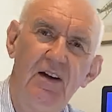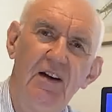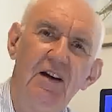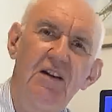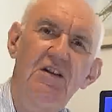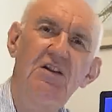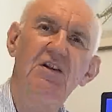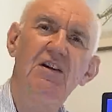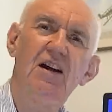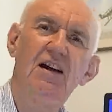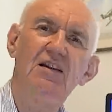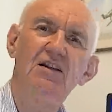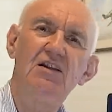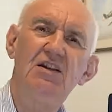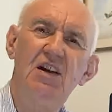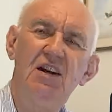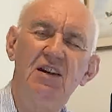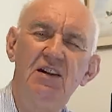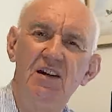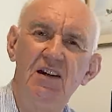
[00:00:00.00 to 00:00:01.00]
It's an
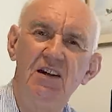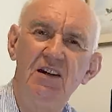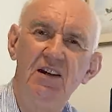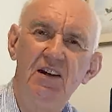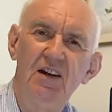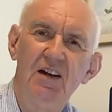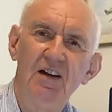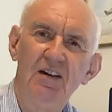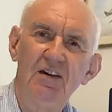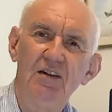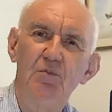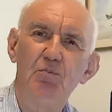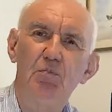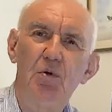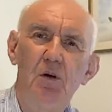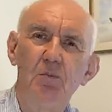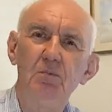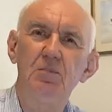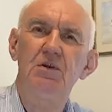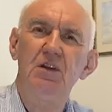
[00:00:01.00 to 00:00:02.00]
antenna that
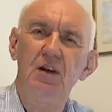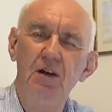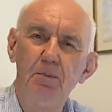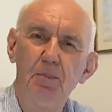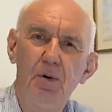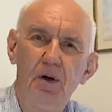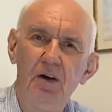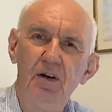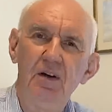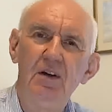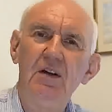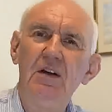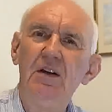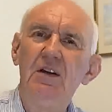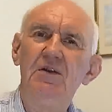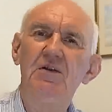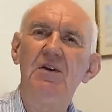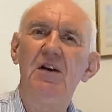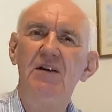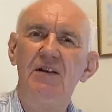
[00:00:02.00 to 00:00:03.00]
pops up
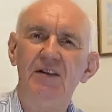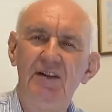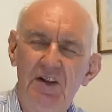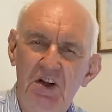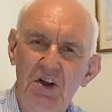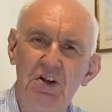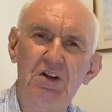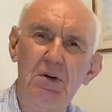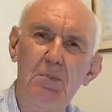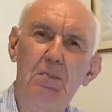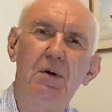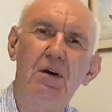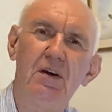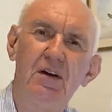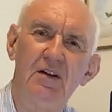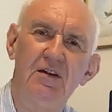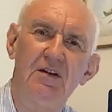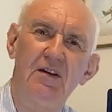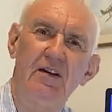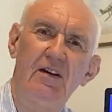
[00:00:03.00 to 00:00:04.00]
and then
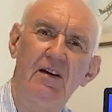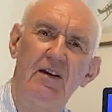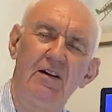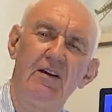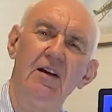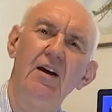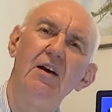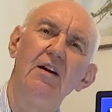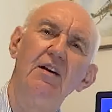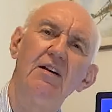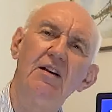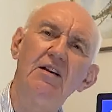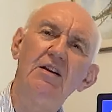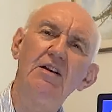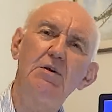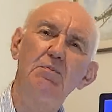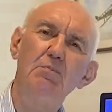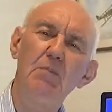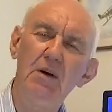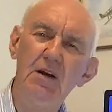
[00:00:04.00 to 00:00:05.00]
disappears again. Now
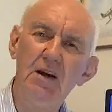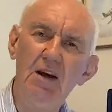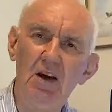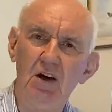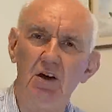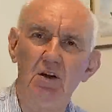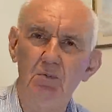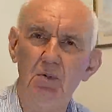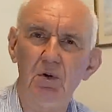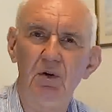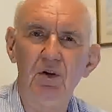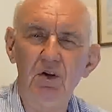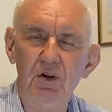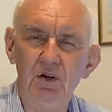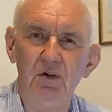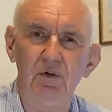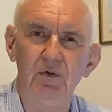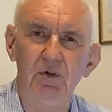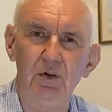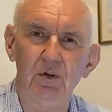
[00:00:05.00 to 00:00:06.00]
this may help a
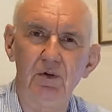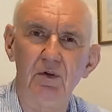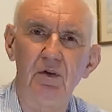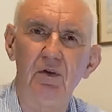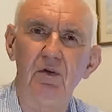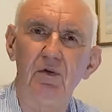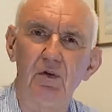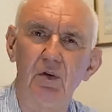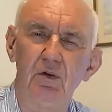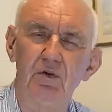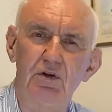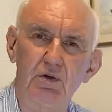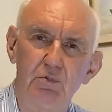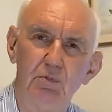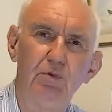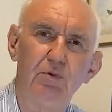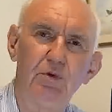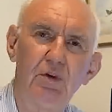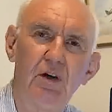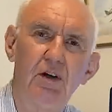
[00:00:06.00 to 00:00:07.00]
lot of you that have got
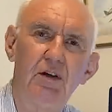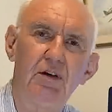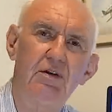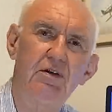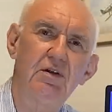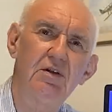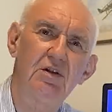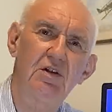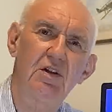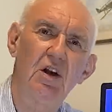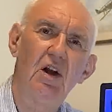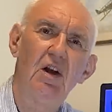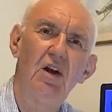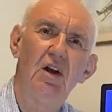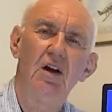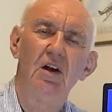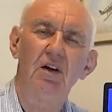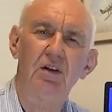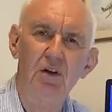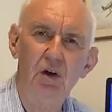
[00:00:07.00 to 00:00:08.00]
small gardens,
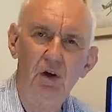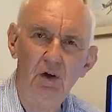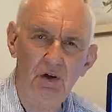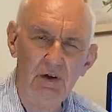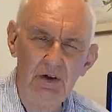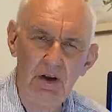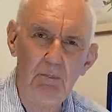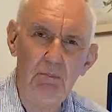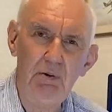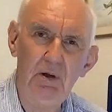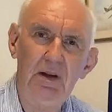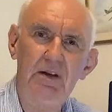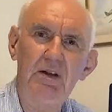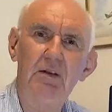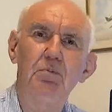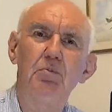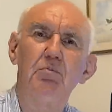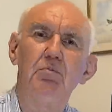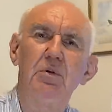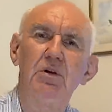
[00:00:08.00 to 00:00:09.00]
can't get
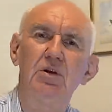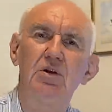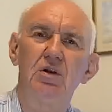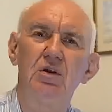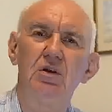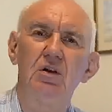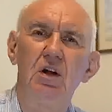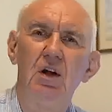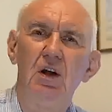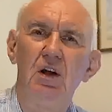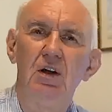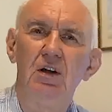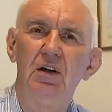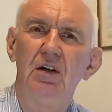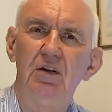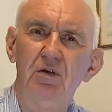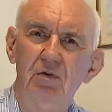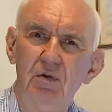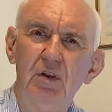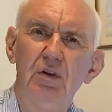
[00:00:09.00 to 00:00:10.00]
planning permission,
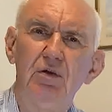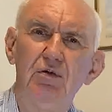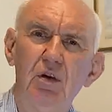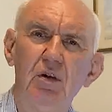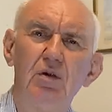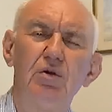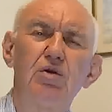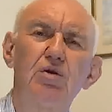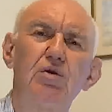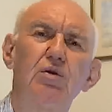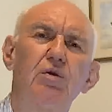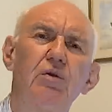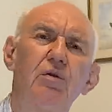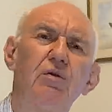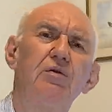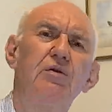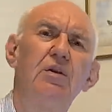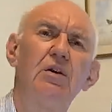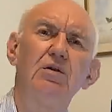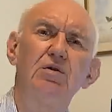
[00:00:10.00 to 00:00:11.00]
uh, those, those, sort
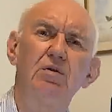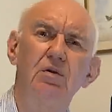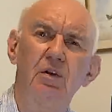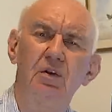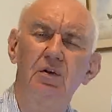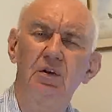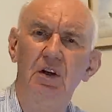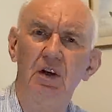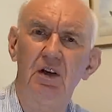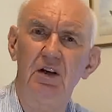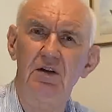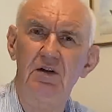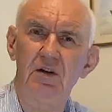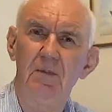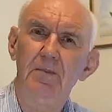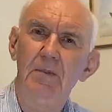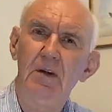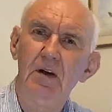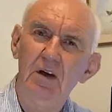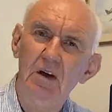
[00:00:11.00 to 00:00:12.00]
of those sort of things.
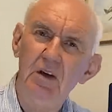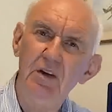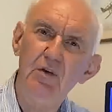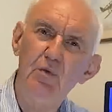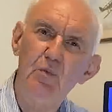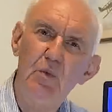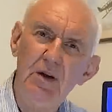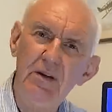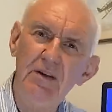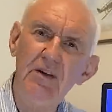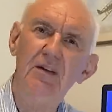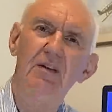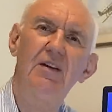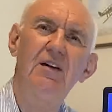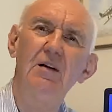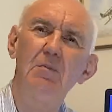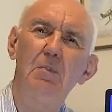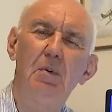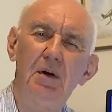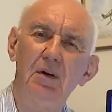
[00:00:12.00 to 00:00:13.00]
And the one
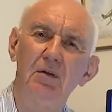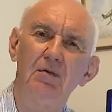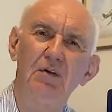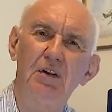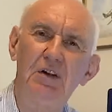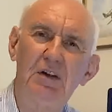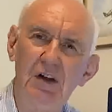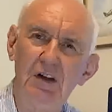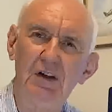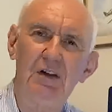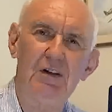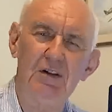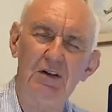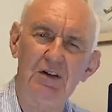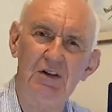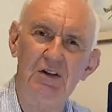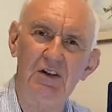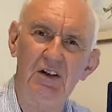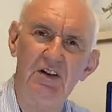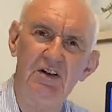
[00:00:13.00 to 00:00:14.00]
thing about
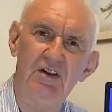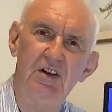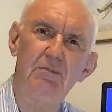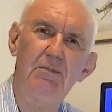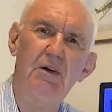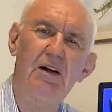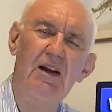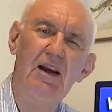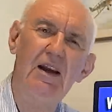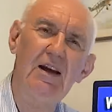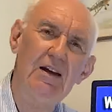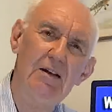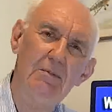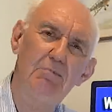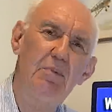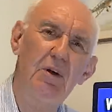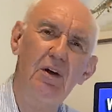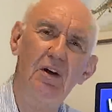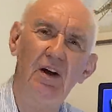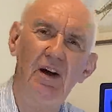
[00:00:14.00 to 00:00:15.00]
gardens is no matter how
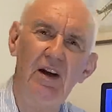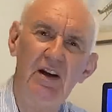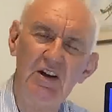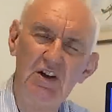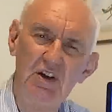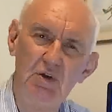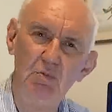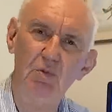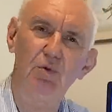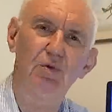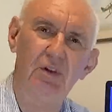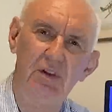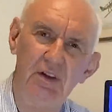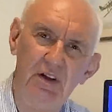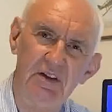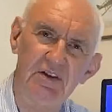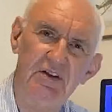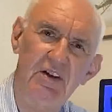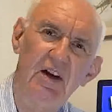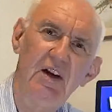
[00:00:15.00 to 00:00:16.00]
big or how small it
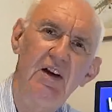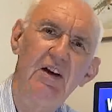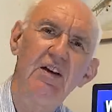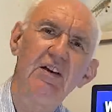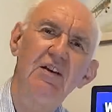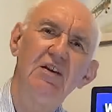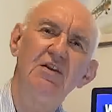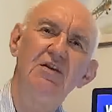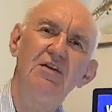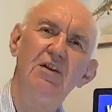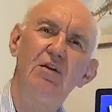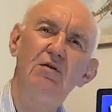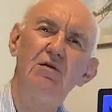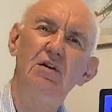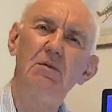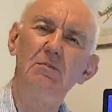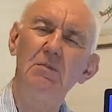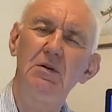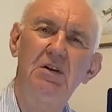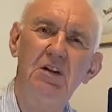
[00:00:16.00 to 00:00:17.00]
is, there's no
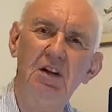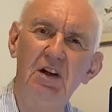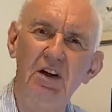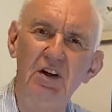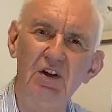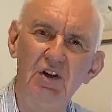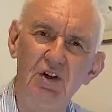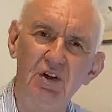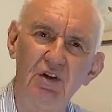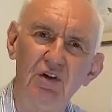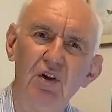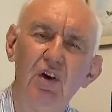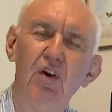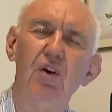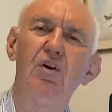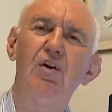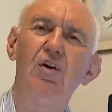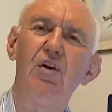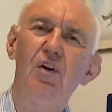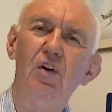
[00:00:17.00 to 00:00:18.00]
limitation
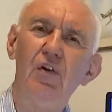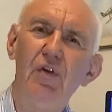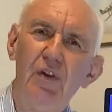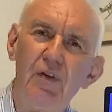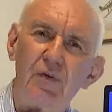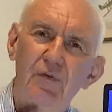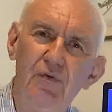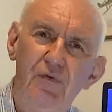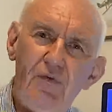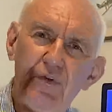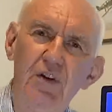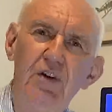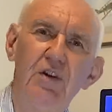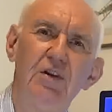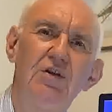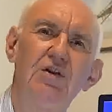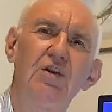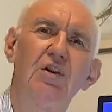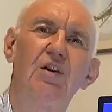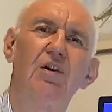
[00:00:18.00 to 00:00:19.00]
on the
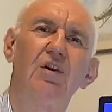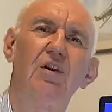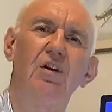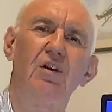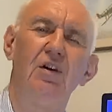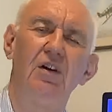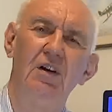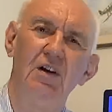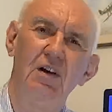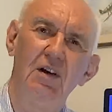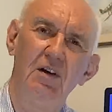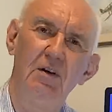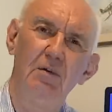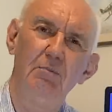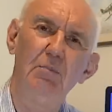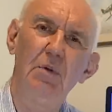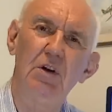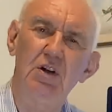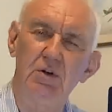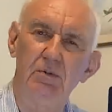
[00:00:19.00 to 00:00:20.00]
vertical
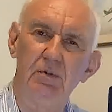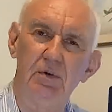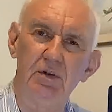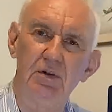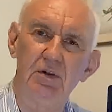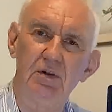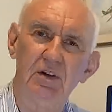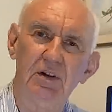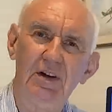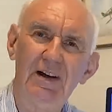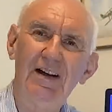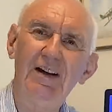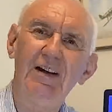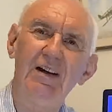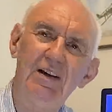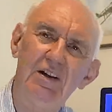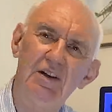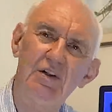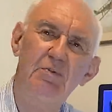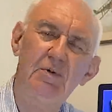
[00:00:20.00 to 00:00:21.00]
measurement. At
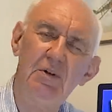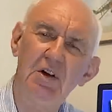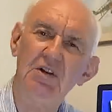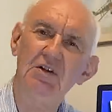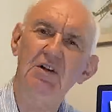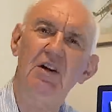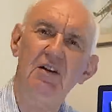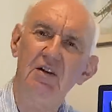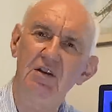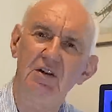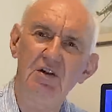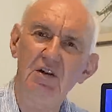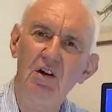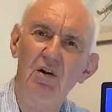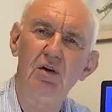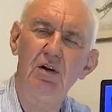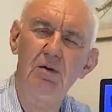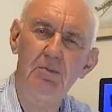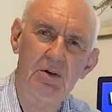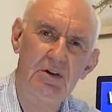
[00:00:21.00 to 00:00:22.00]
least when I say there's
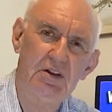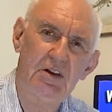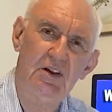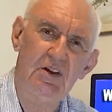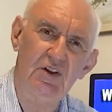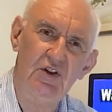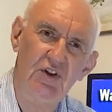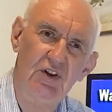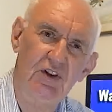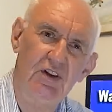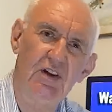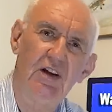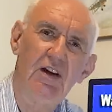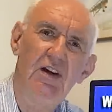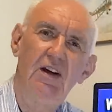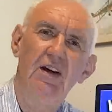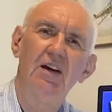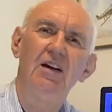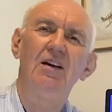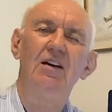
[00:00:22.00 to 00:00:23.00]
no limitation,
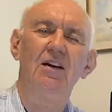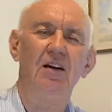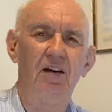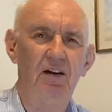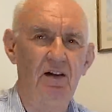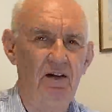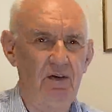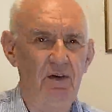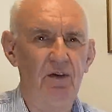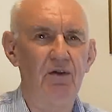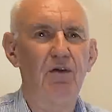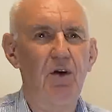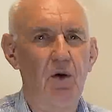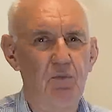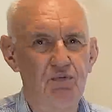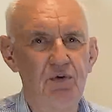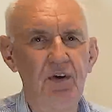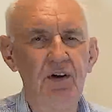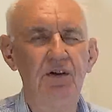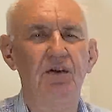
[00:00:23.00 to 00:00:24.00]
uh, there are
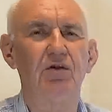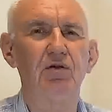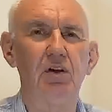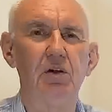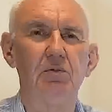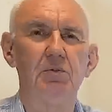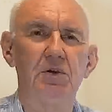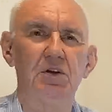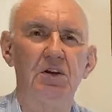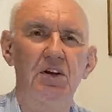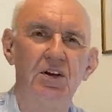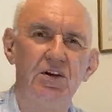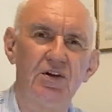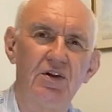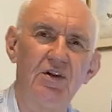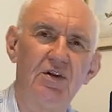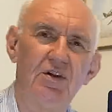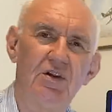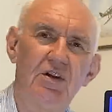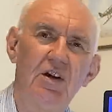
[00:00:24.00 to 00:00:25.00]
practical
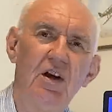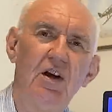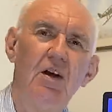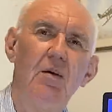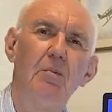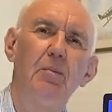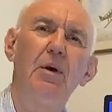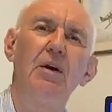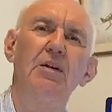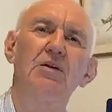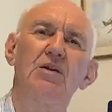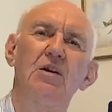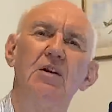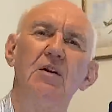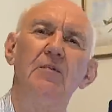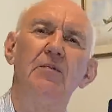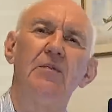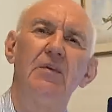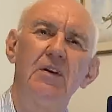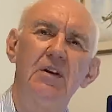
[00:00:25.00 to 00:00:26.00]
limitations, but
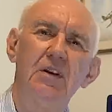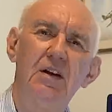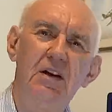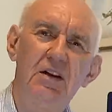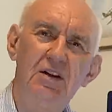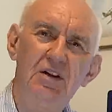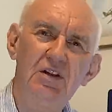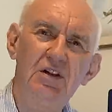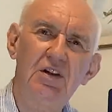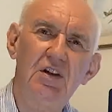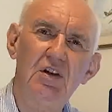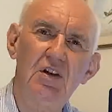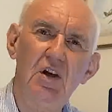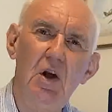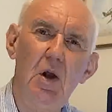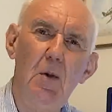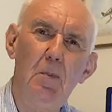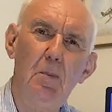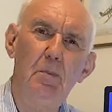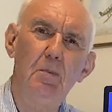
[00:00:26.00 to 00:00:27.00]
it's
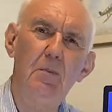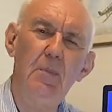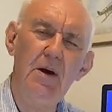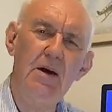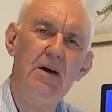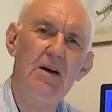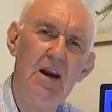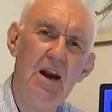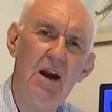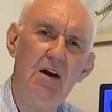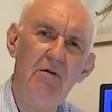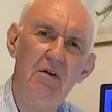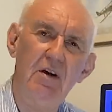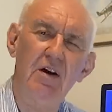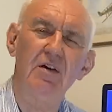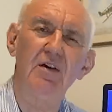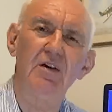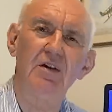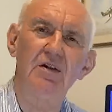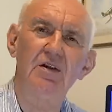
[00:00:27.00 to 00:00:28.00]
an
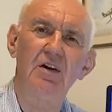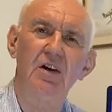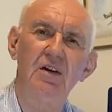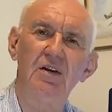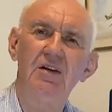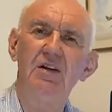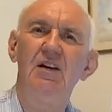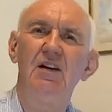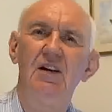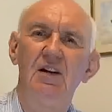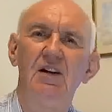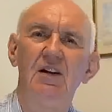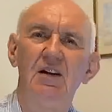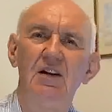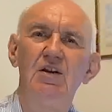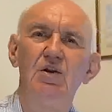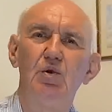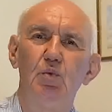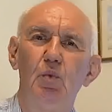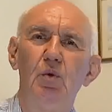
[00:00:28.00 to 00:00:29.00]
area that I think
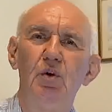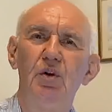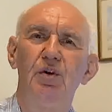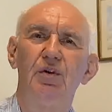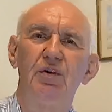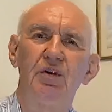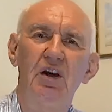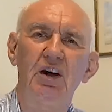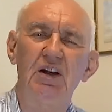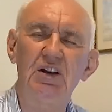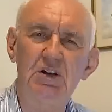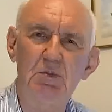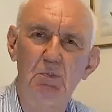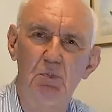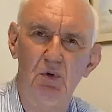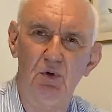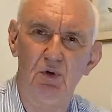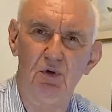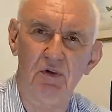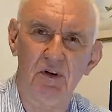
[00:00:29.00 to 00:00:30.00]
is worth
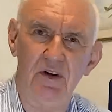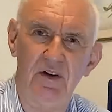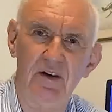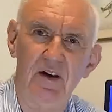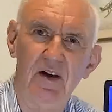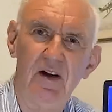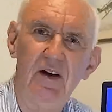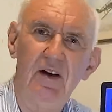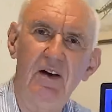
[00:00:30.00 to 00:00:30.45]
exploring.